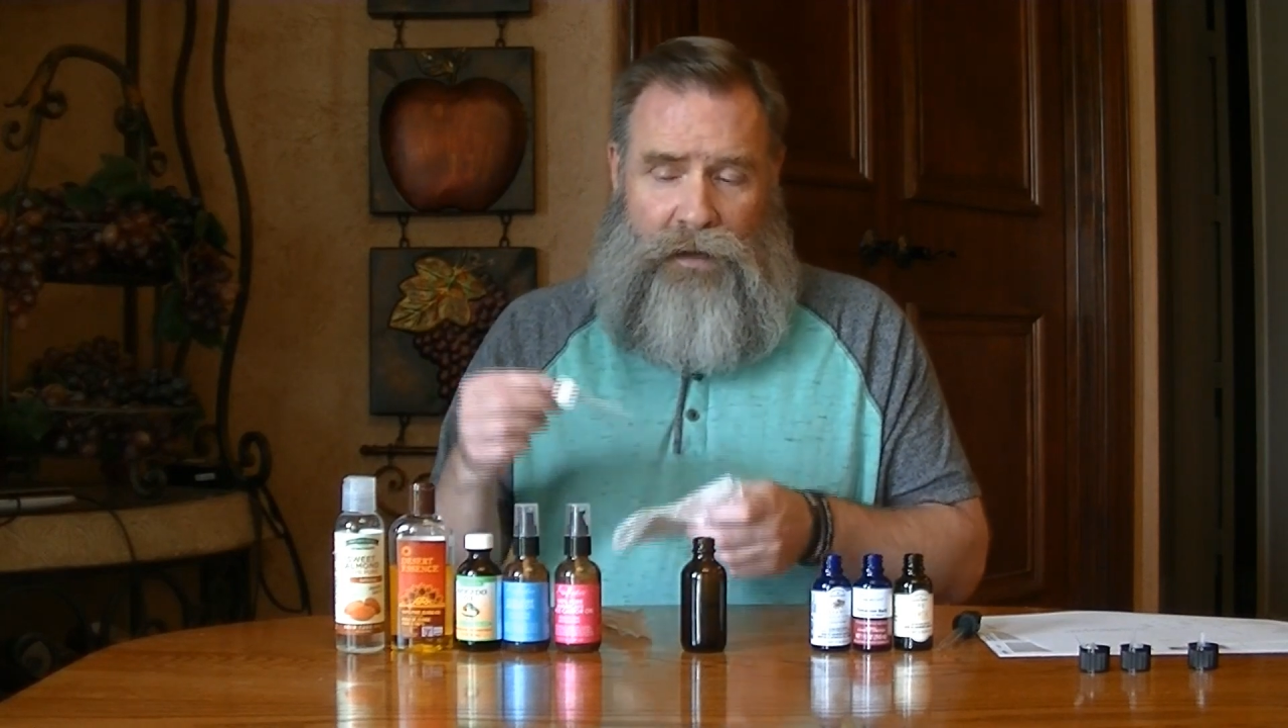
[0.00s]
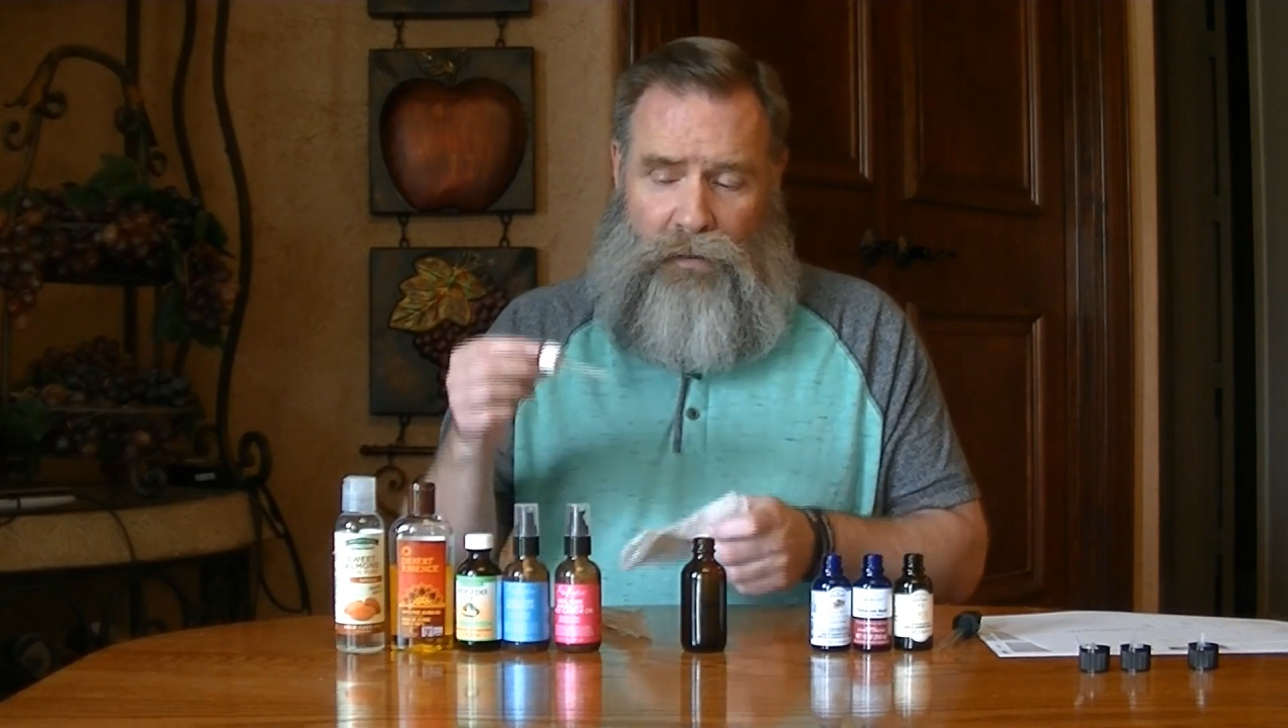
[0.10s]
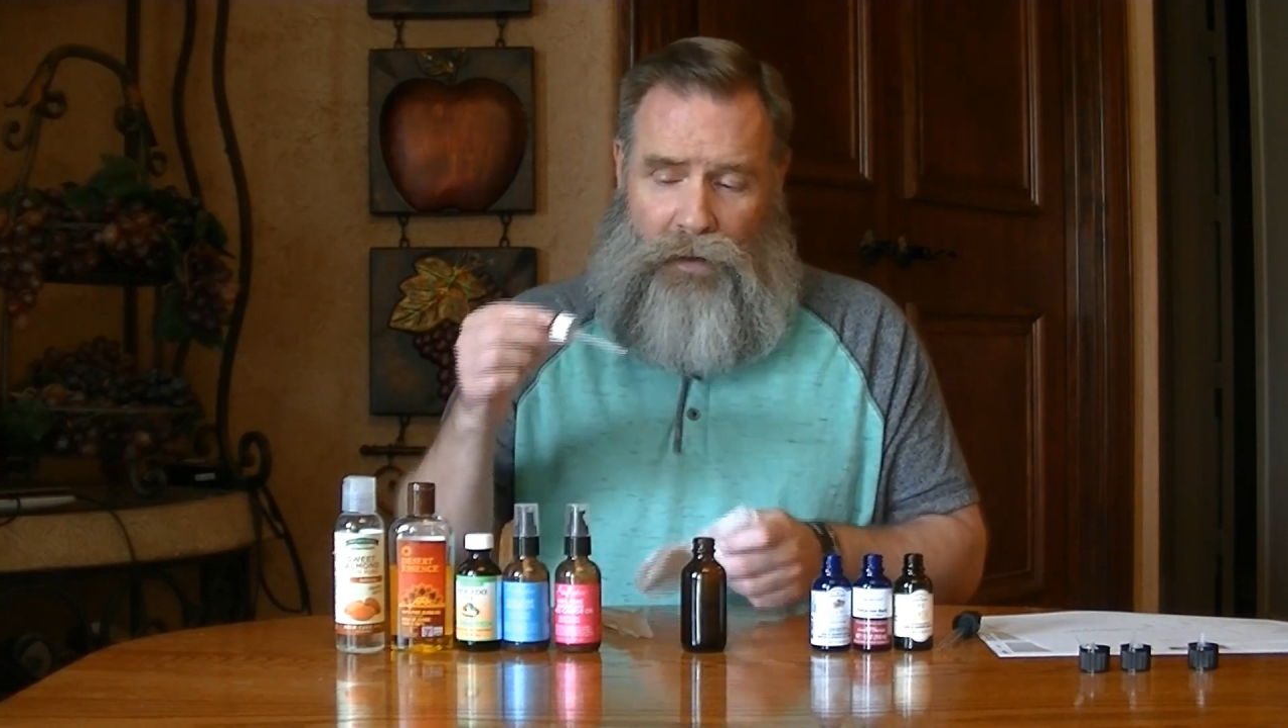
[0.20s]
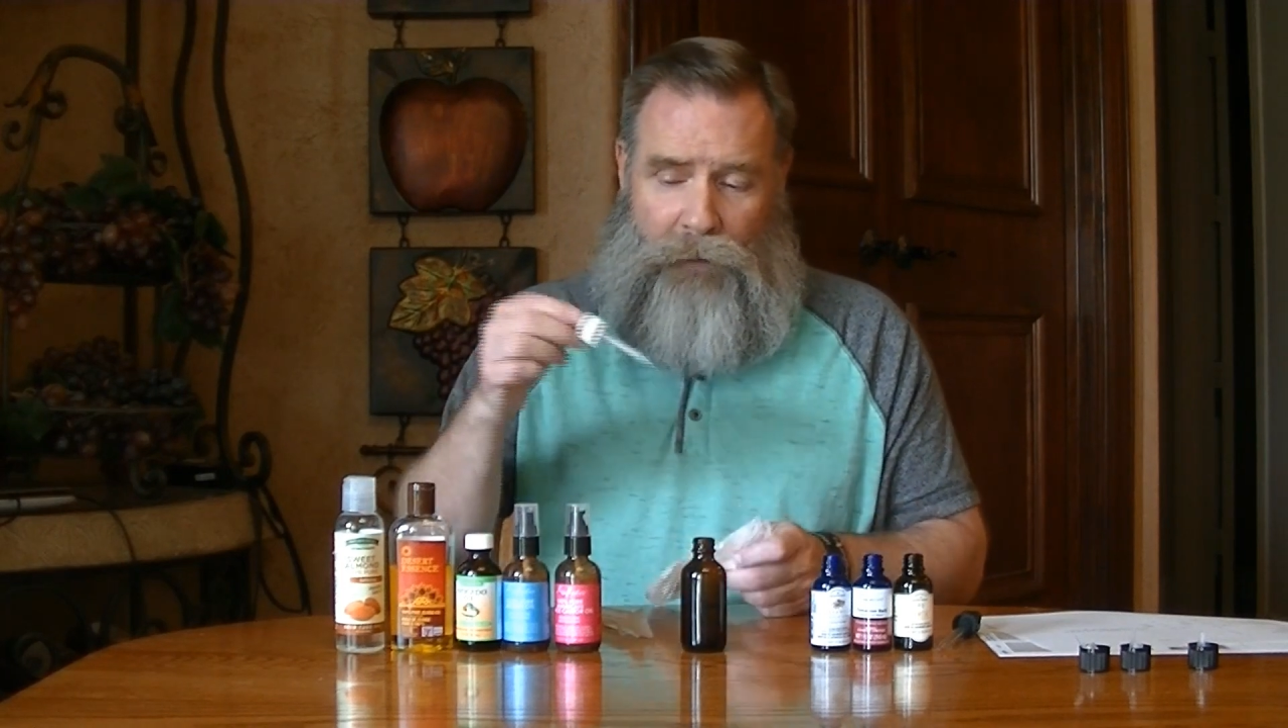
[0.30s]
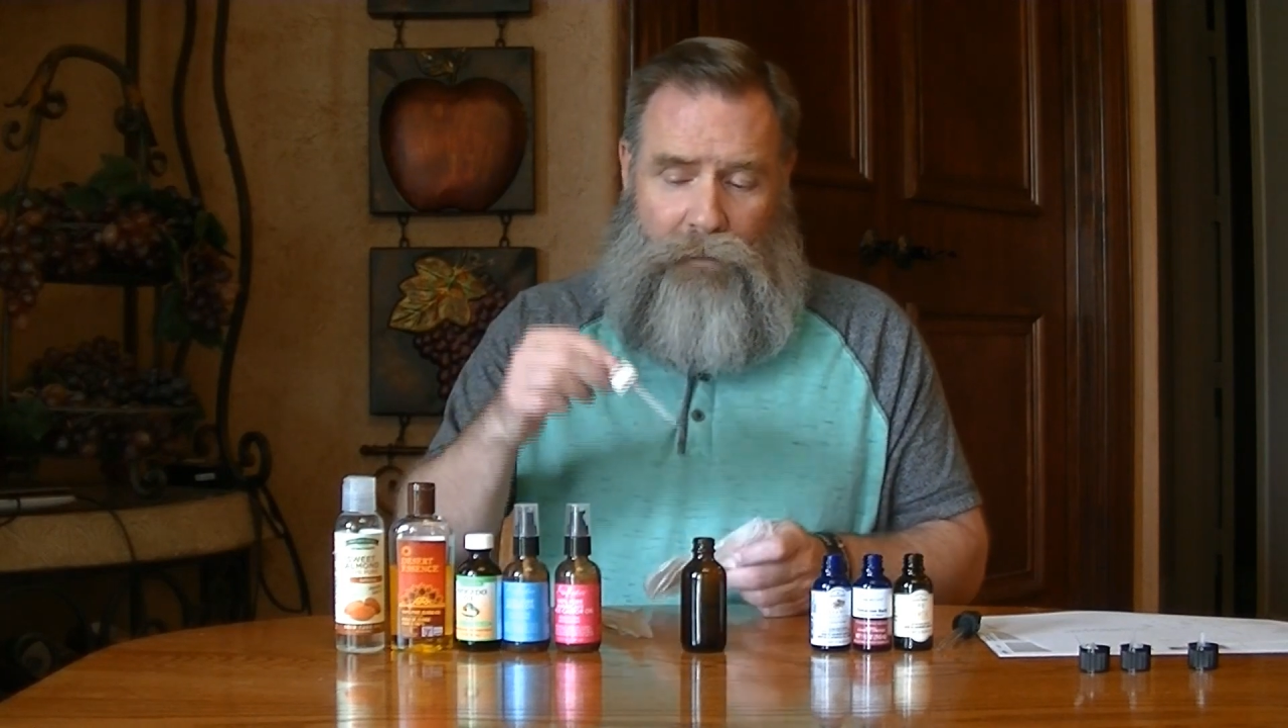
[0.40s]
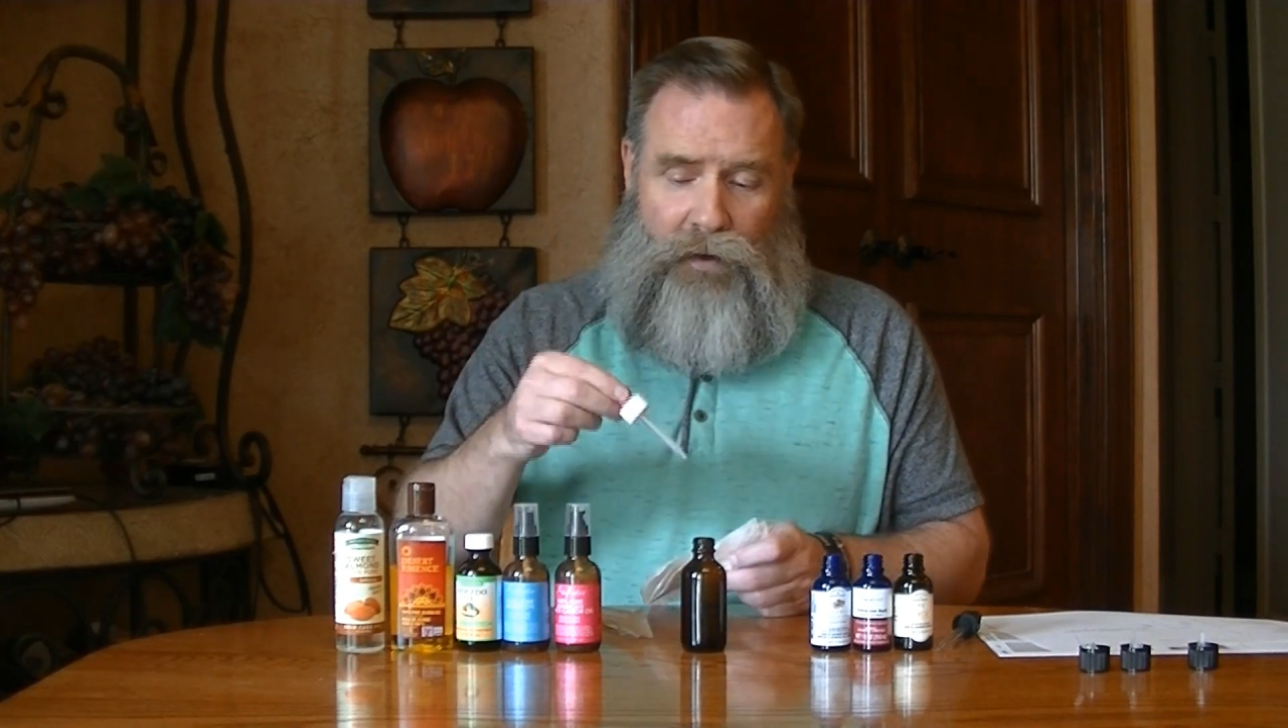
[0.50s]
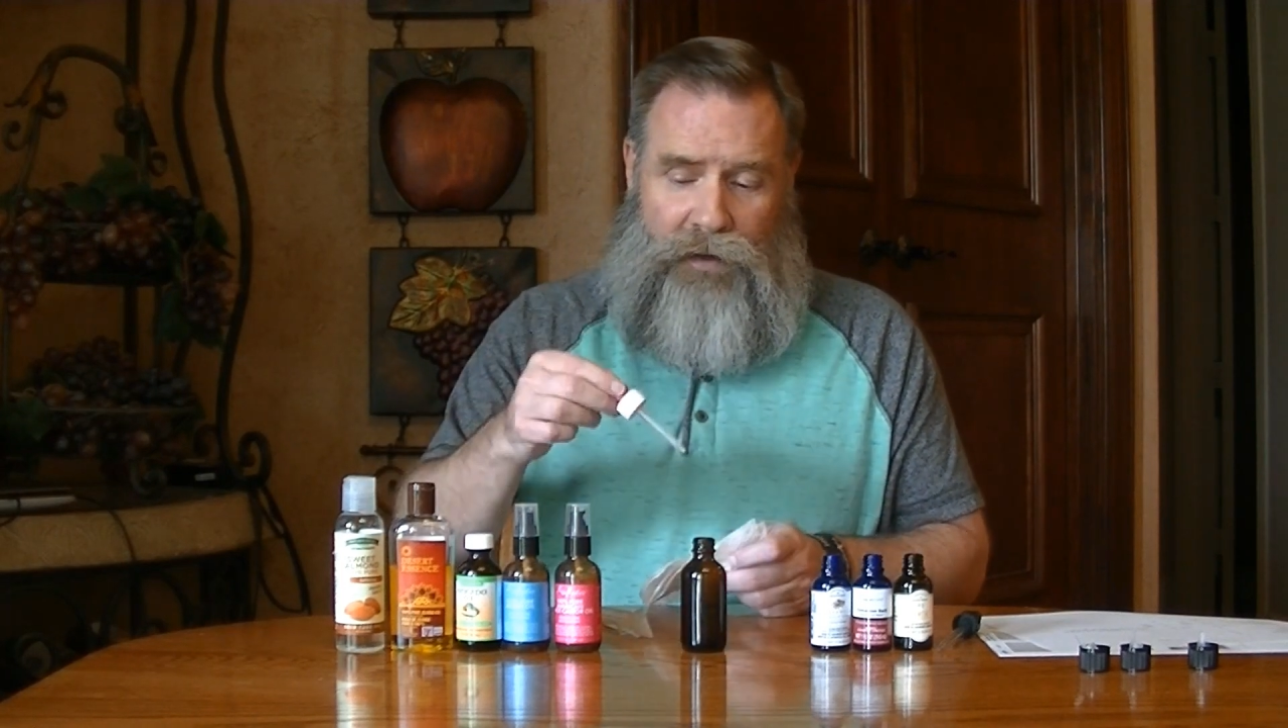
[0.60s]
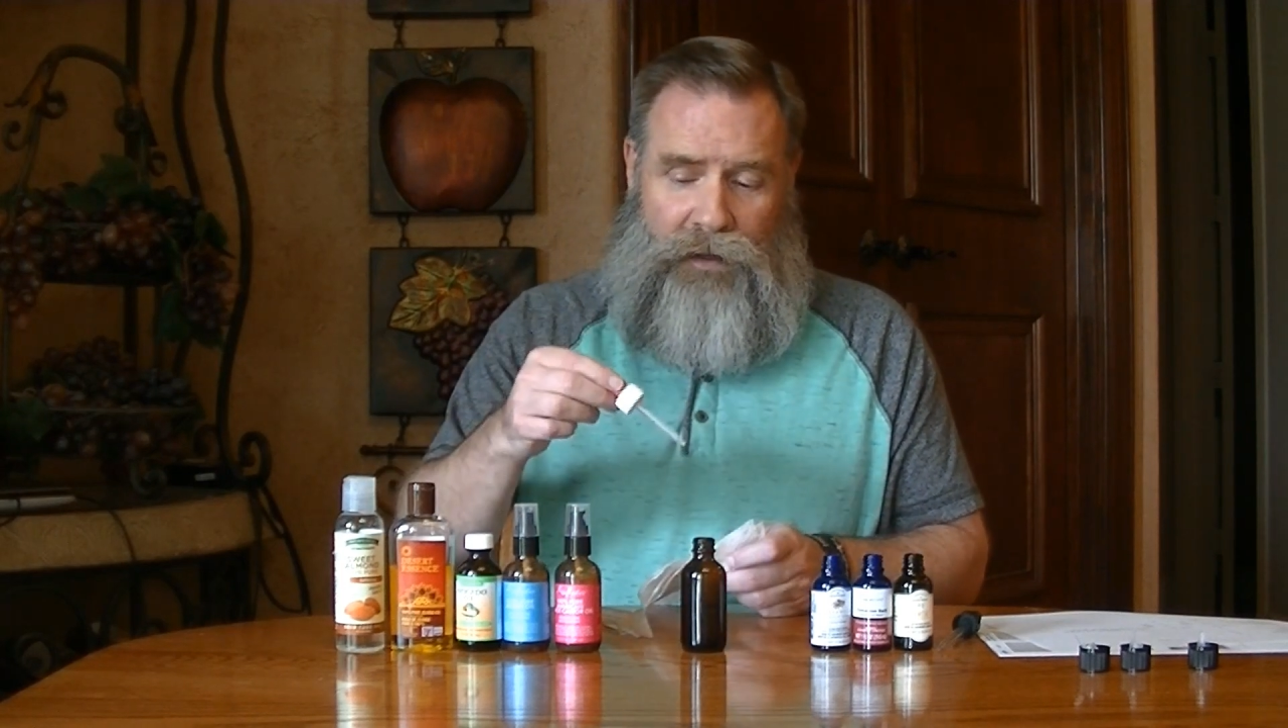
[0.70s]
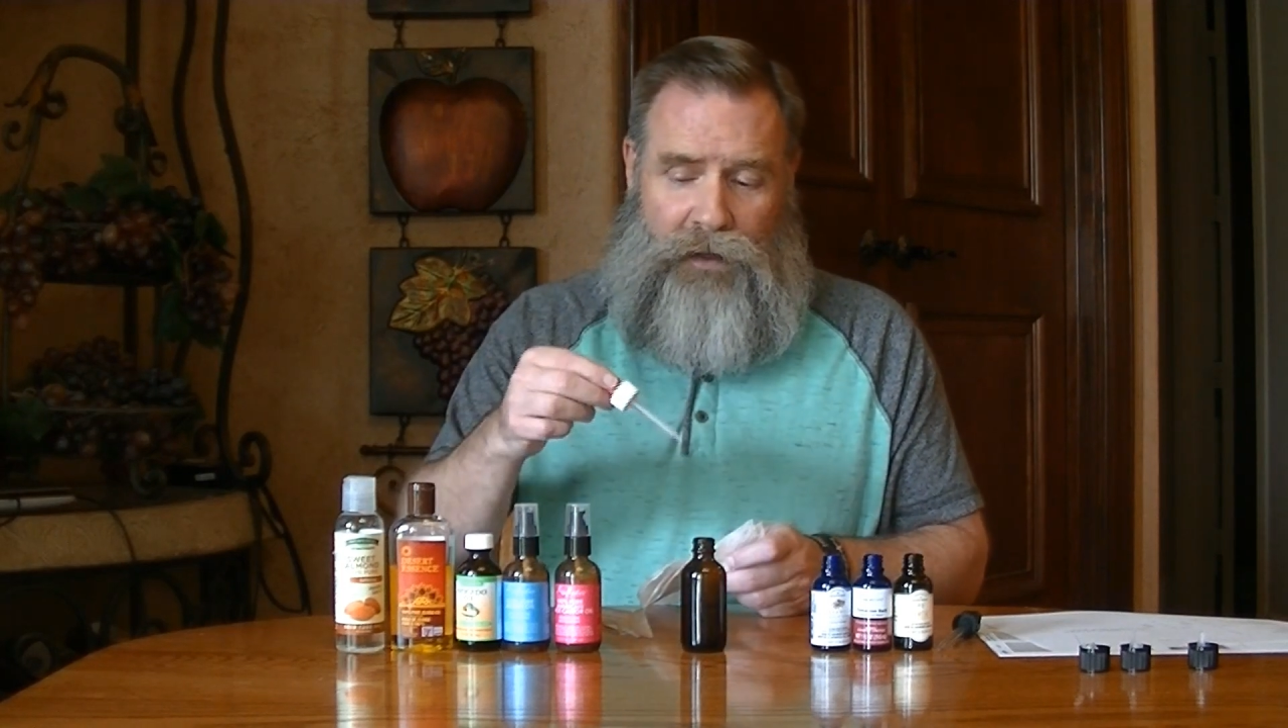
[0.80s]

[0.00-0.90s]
When I put it in,